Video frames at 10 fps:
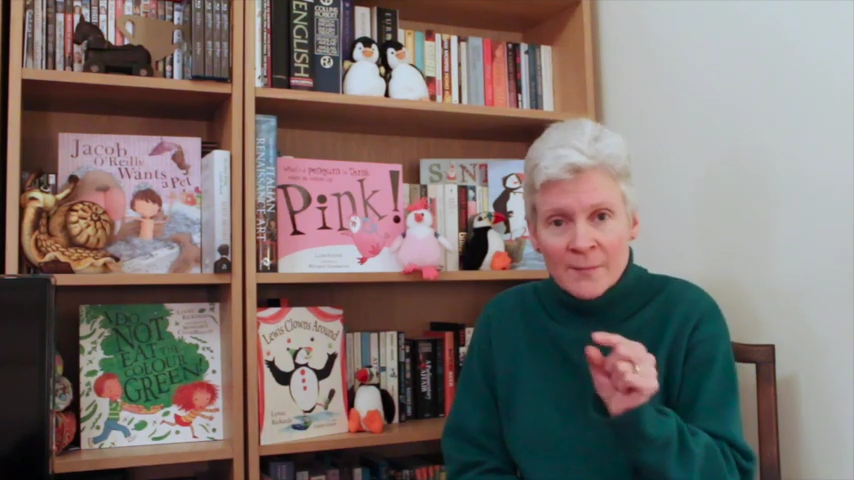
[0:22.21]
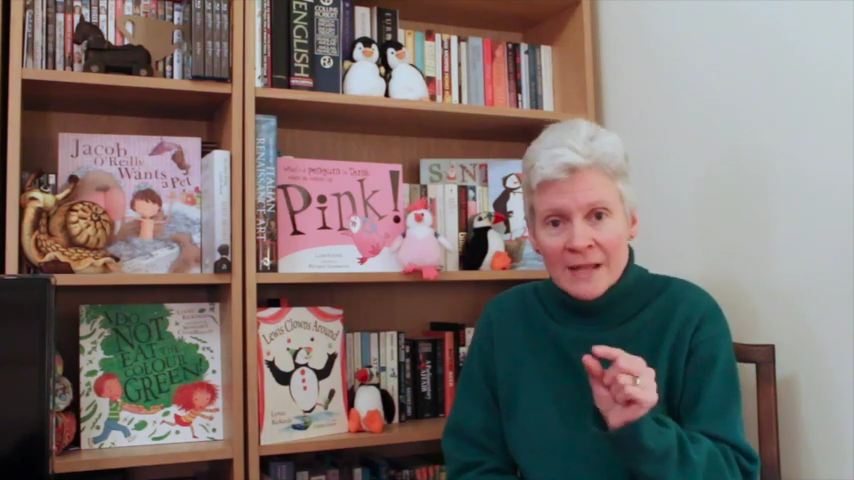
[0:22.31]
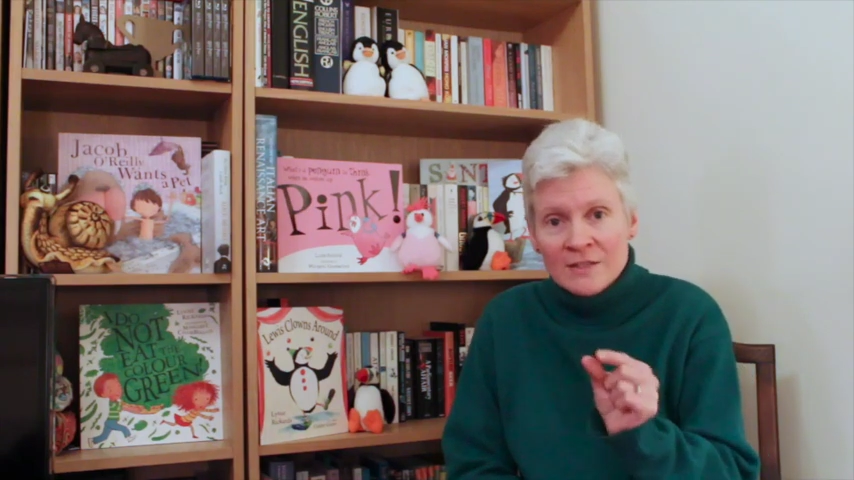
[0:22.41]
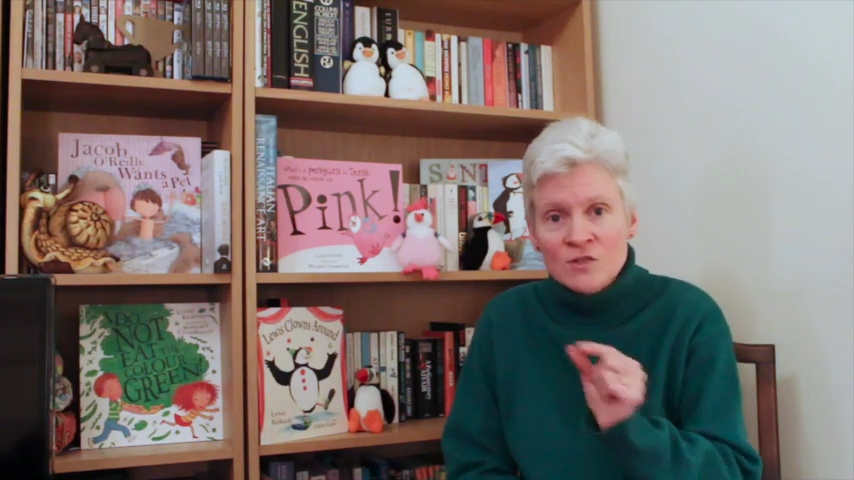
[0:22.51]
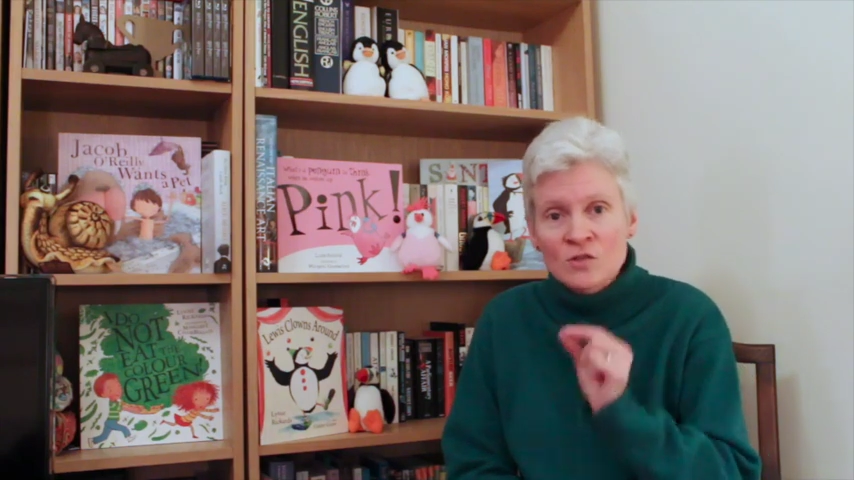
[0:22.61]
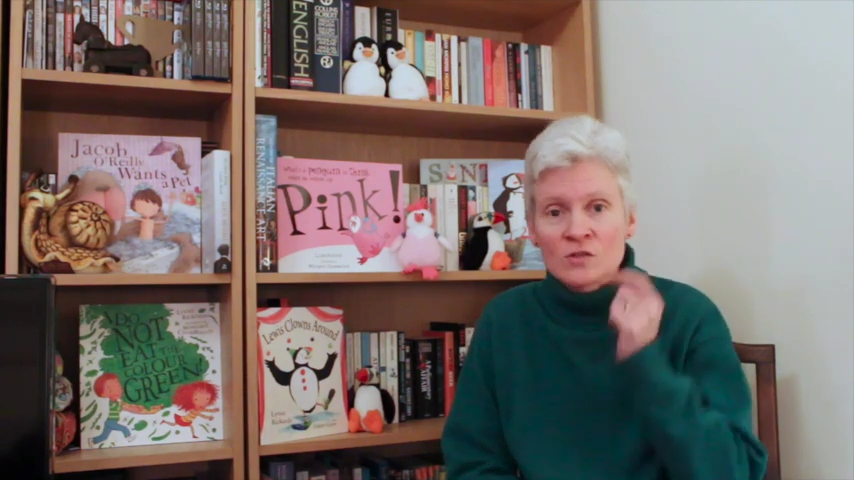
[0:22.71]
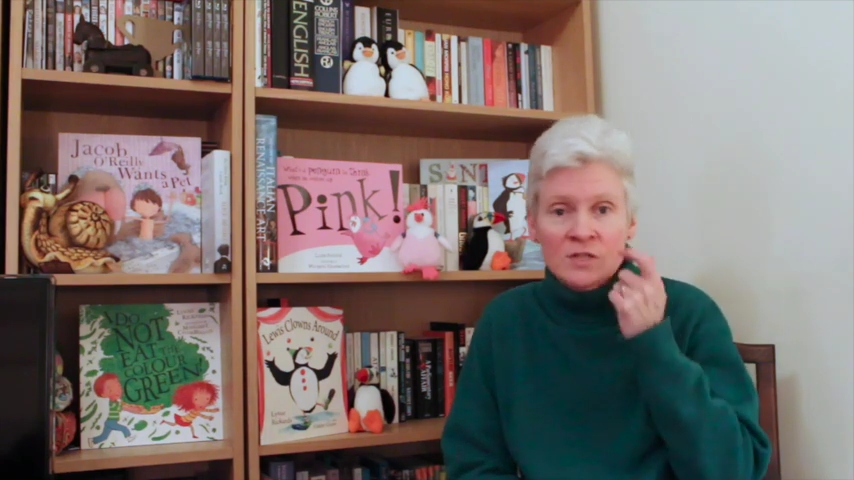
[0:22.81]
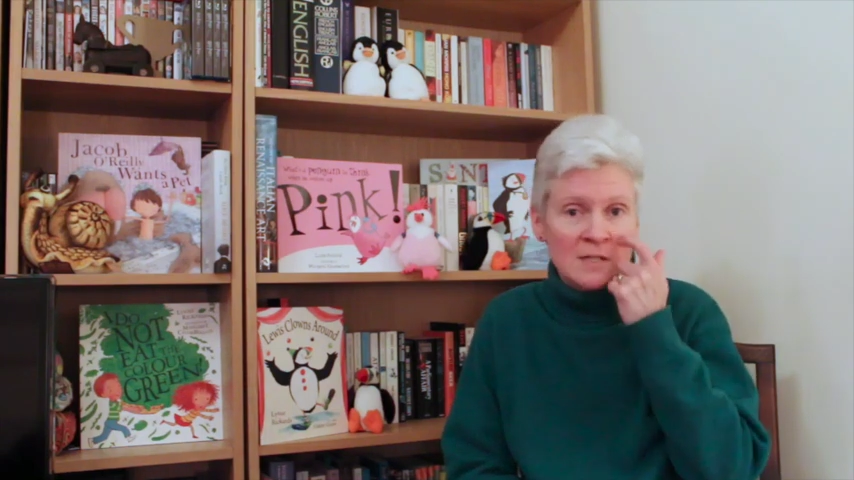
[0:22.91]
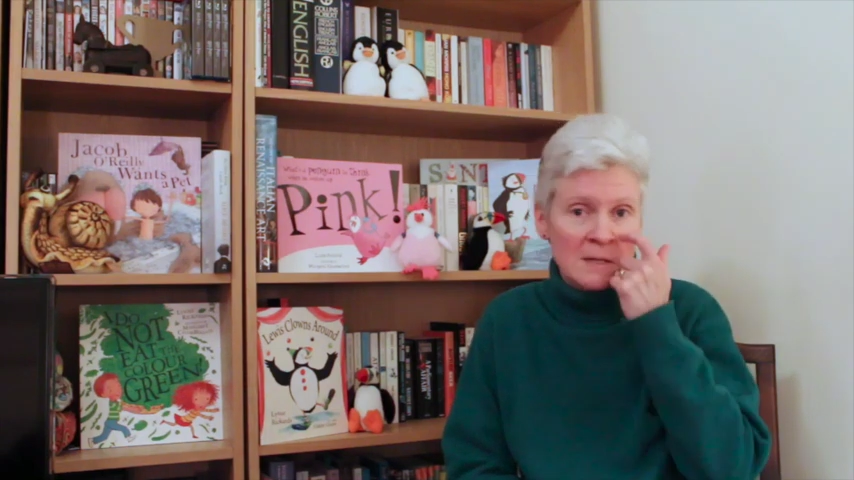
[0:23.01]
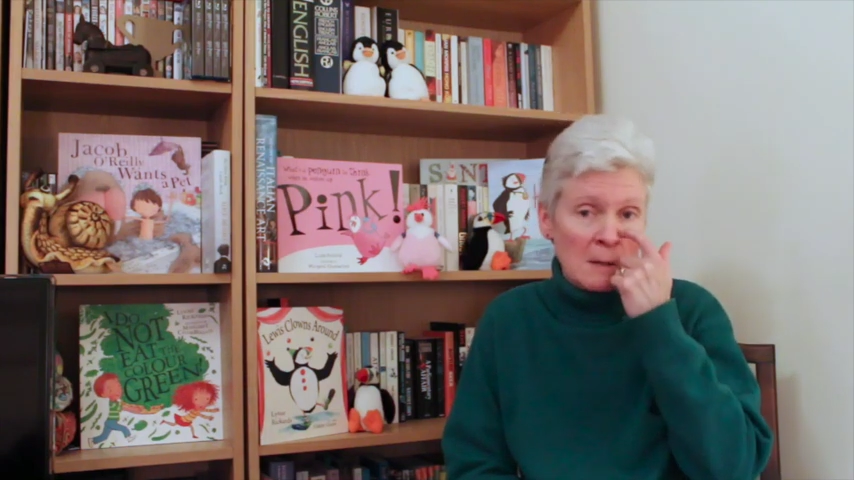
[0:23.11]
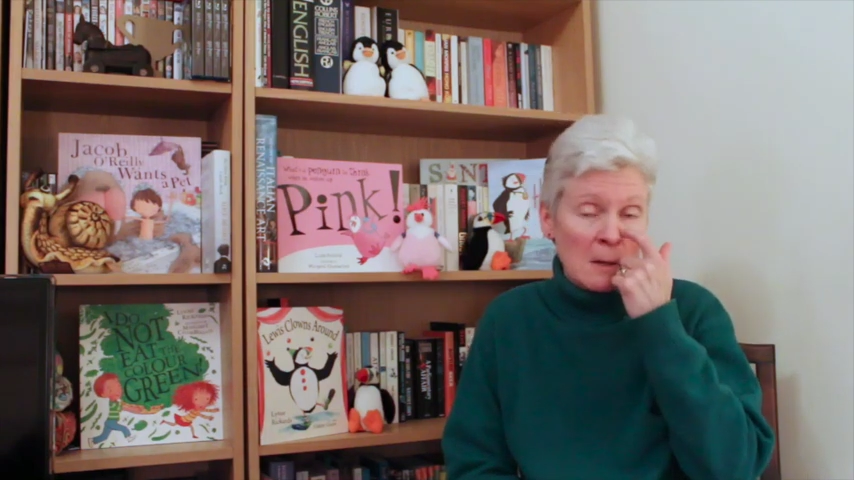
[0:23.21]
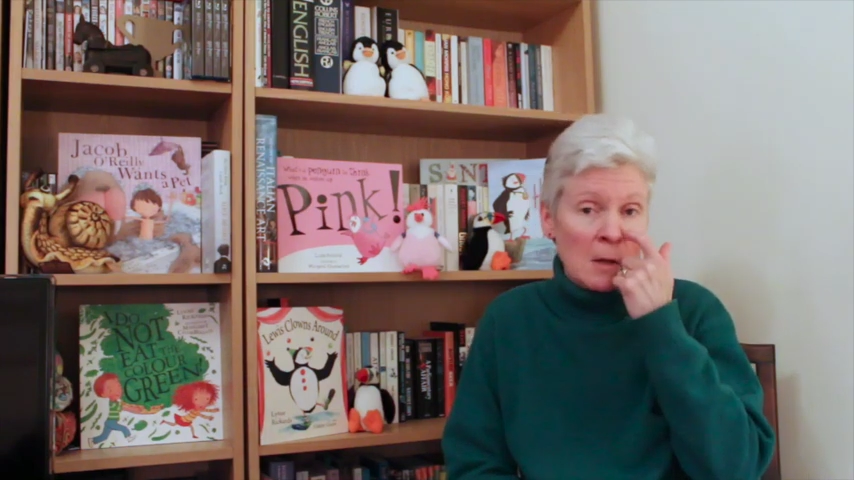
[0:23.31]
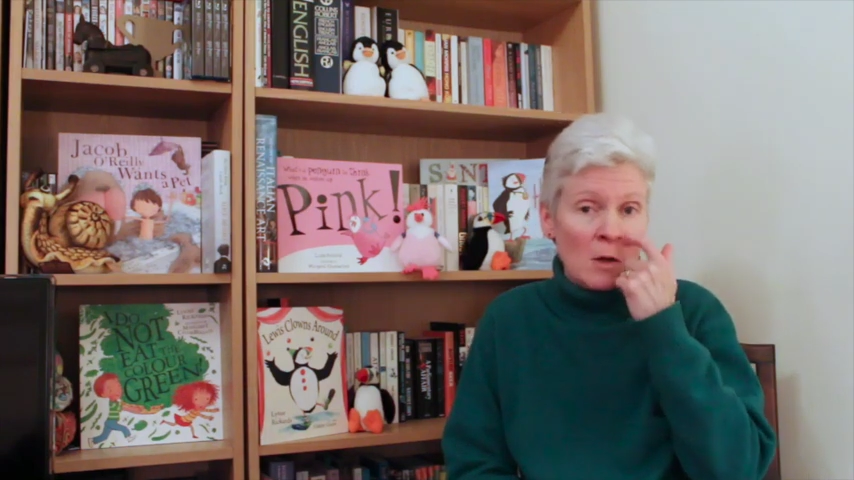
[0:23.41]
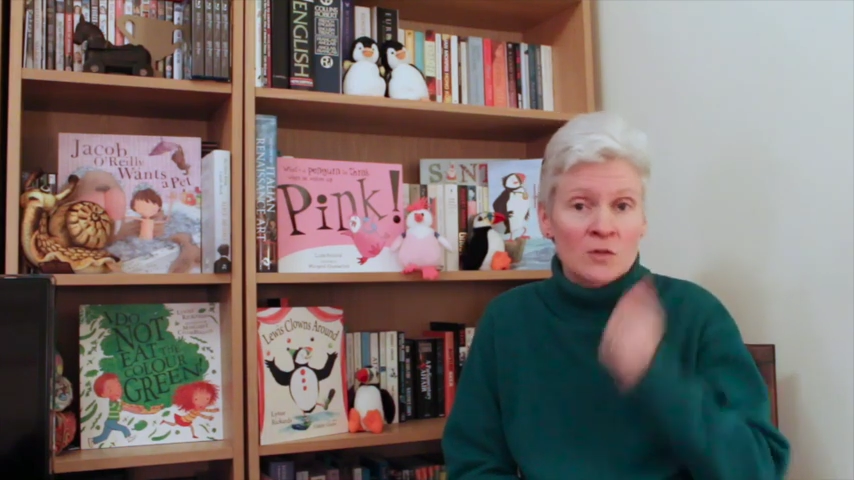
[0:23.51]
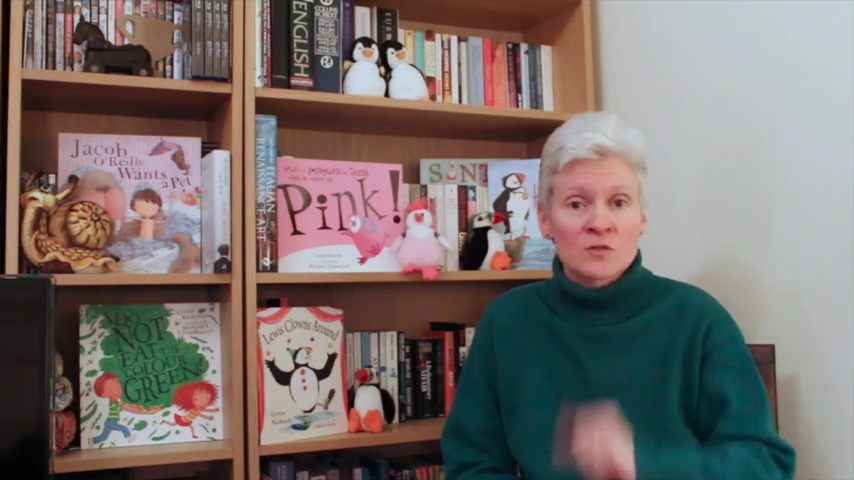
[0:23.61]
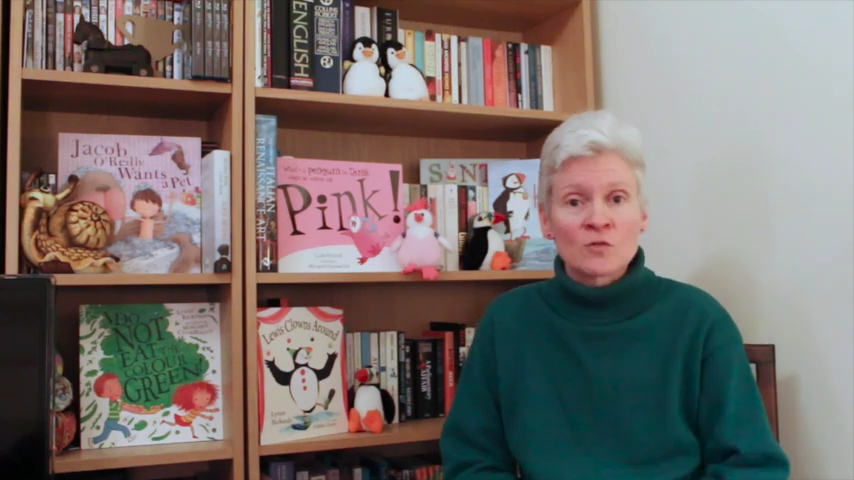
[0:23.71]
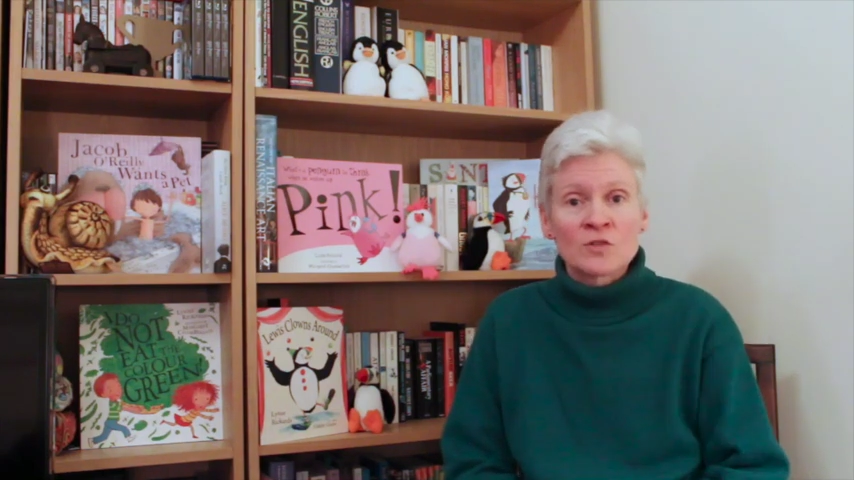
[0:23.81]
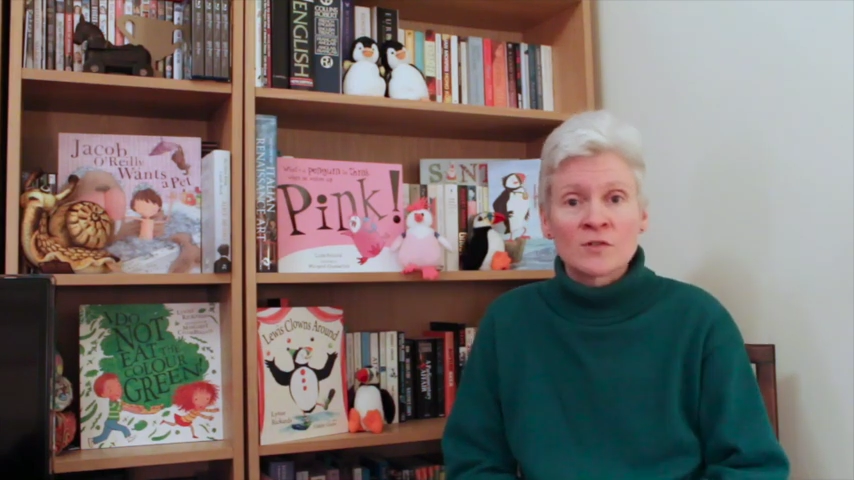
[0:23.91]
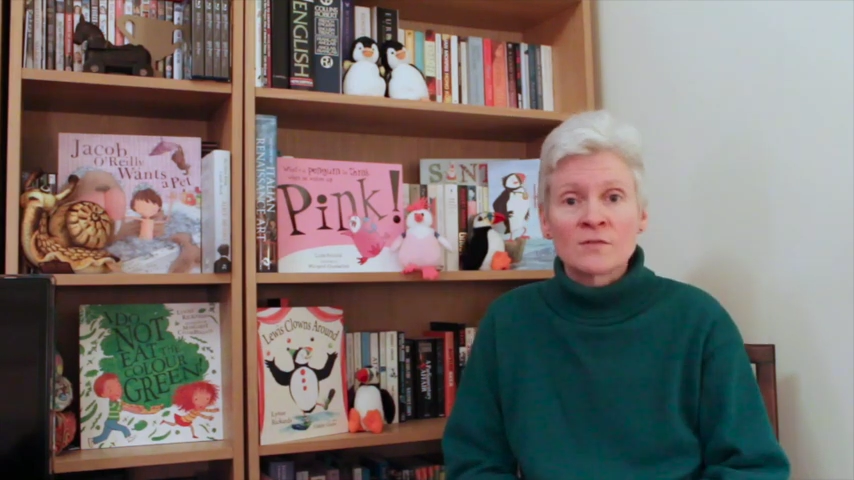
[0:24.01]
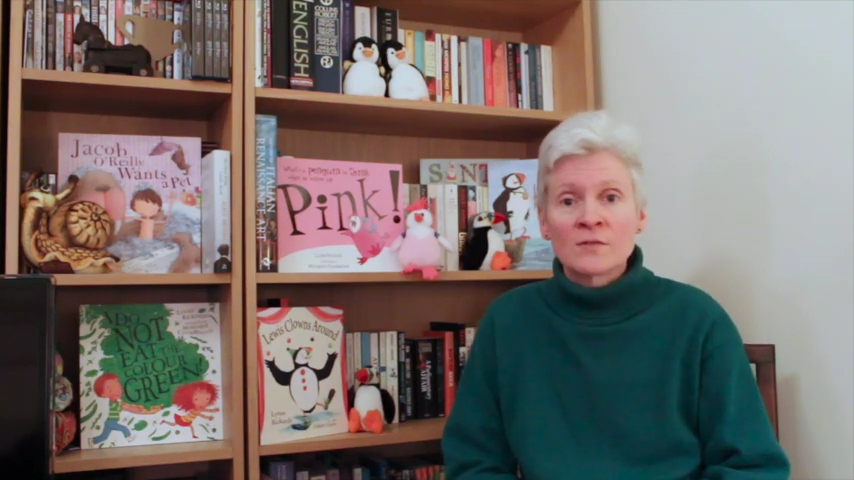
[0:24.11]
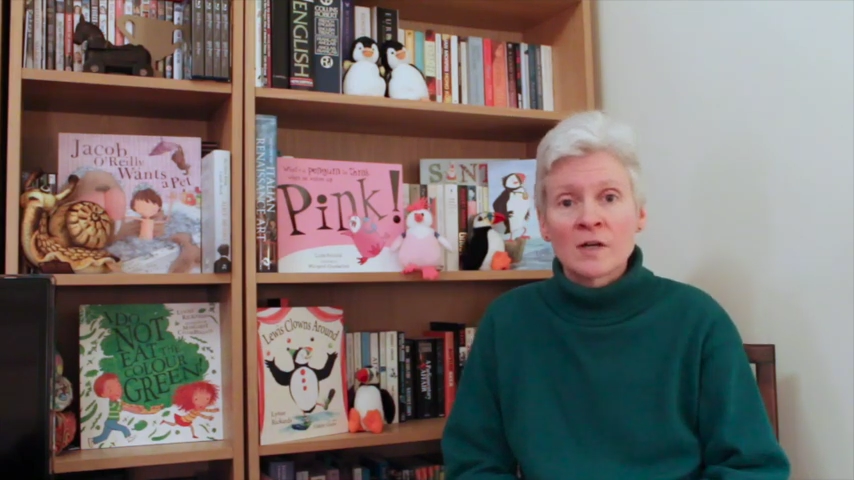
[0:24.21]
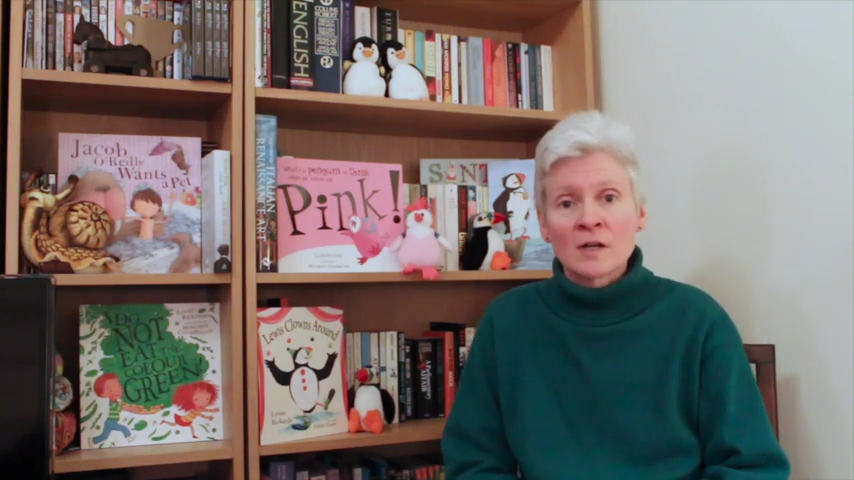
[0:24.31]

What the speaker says: pencils and all sorts of